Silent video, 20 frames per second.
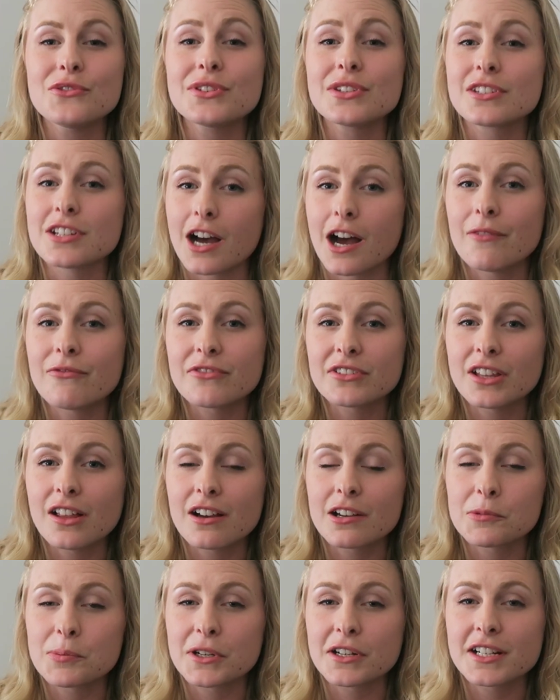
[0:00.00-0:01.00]
you stop for
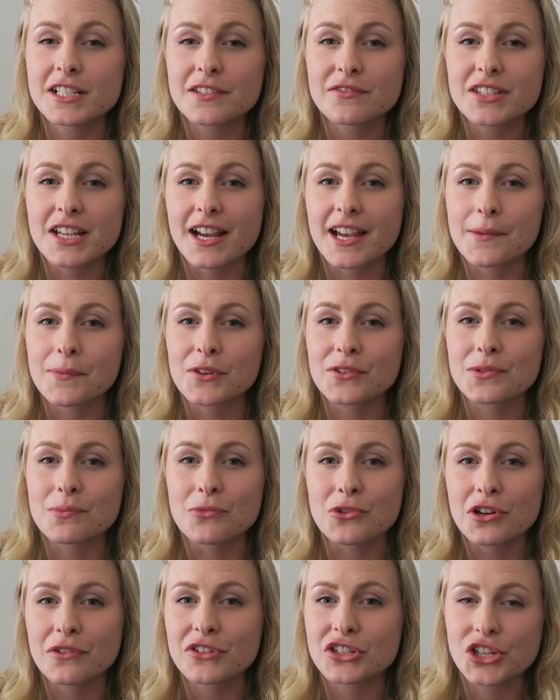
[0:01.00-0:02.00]
long periods of time, there's
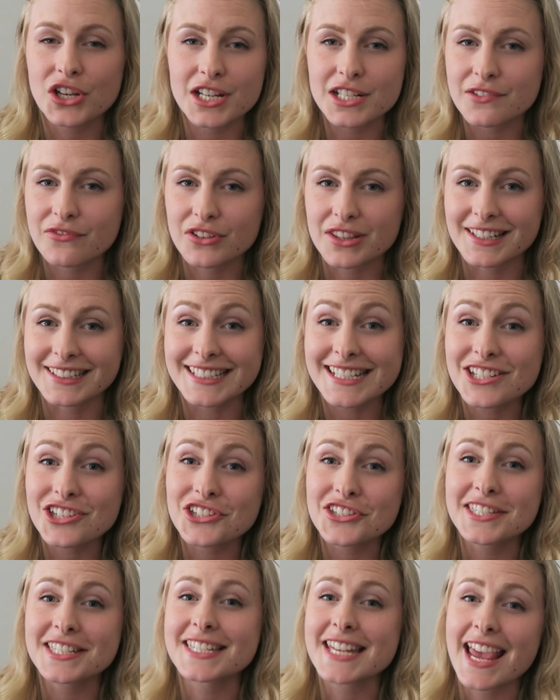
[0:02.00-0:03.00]
more of a chance for the
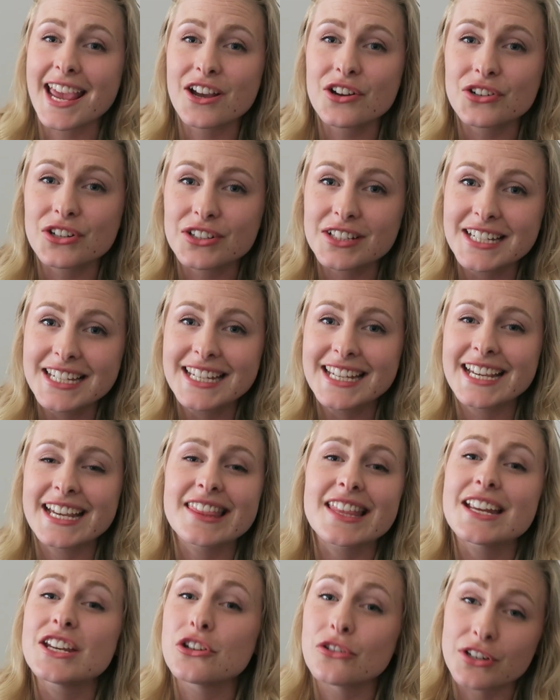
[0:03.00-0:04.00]
leashes to tangle,
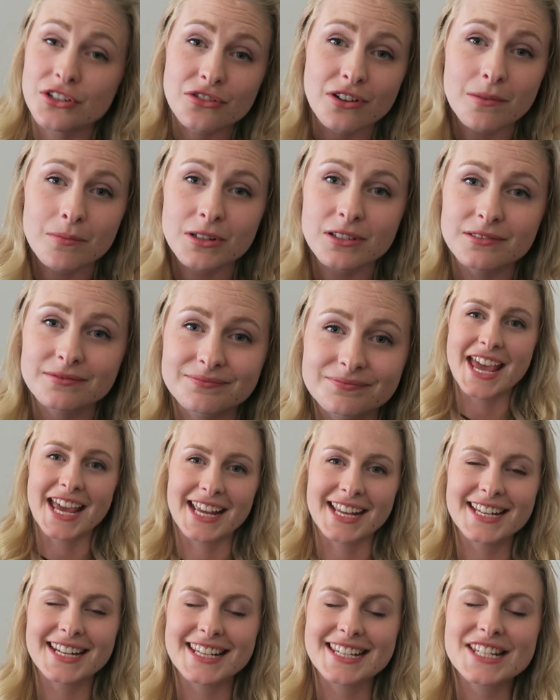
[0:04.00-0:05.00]
and then you're in trouble.
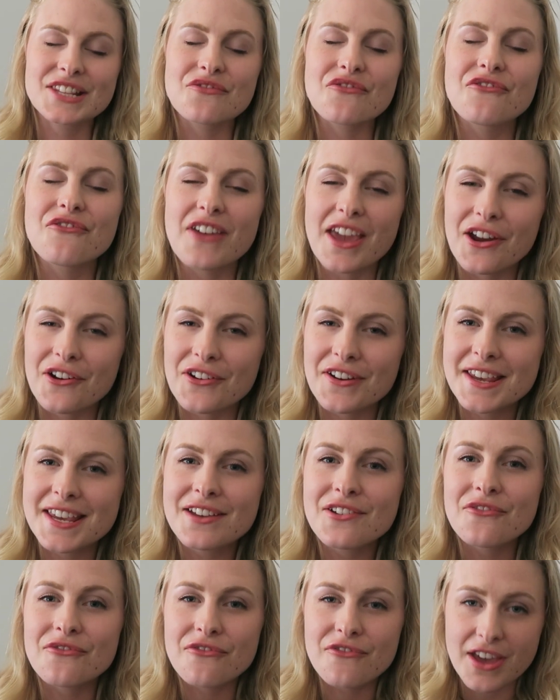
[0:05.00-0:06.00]
It is
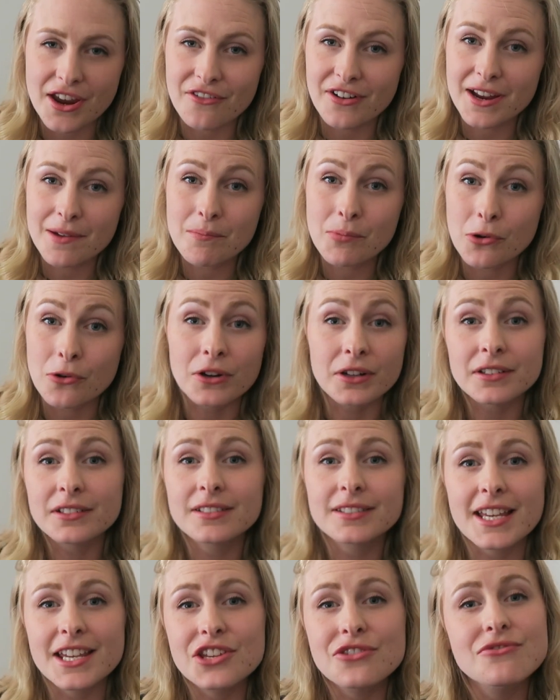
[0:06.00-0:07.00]
very, very
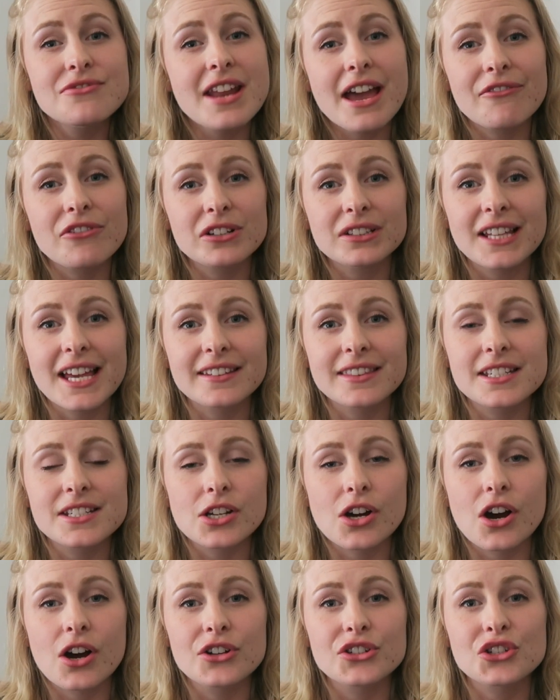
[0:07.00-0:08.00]
important that you never let the
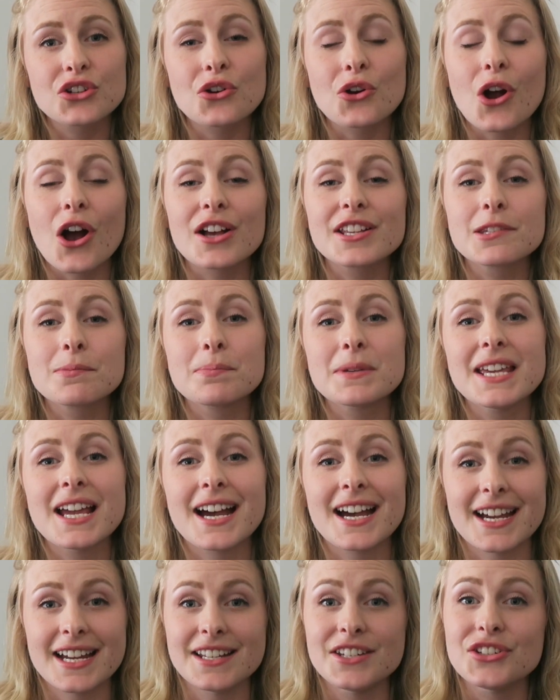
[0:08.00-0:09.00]
dogs cross
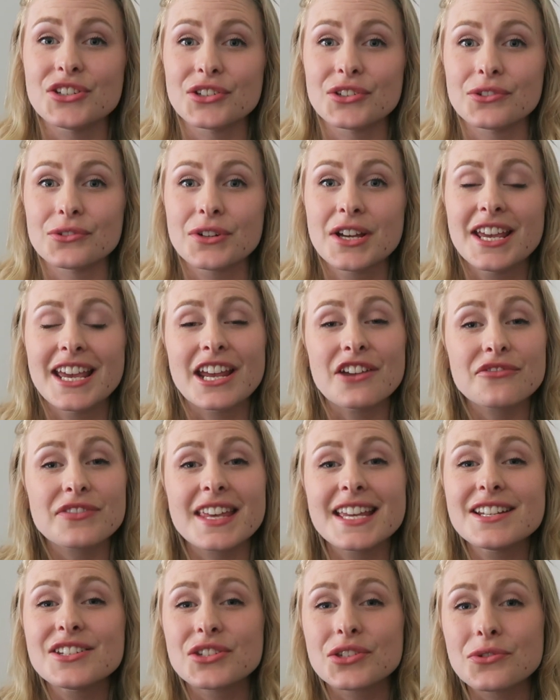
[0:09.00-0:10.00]
behind you. If
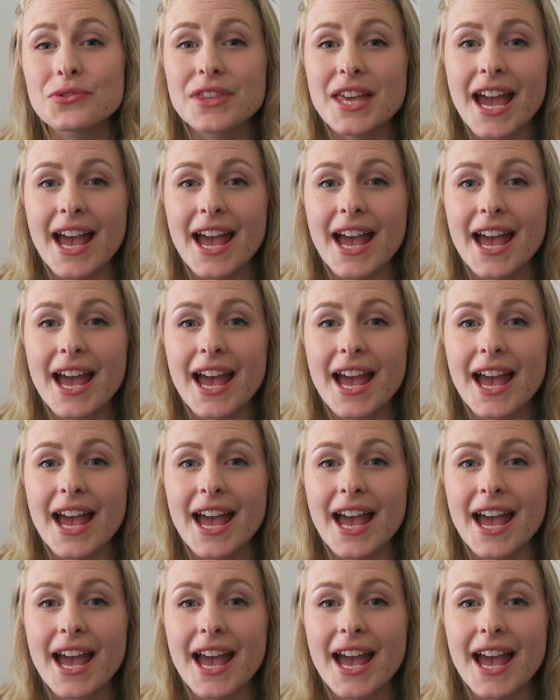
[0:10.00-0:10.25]
they do